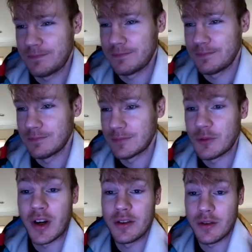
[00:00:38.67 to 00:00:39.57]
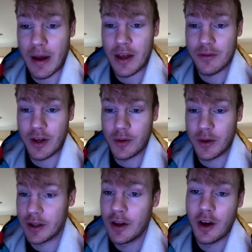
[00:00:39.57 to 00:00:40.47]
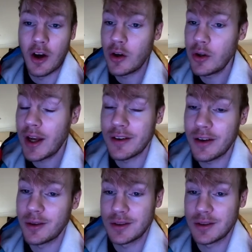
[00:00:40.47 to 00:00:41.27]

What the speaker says: I'm trying to do the math right quick. All you got to know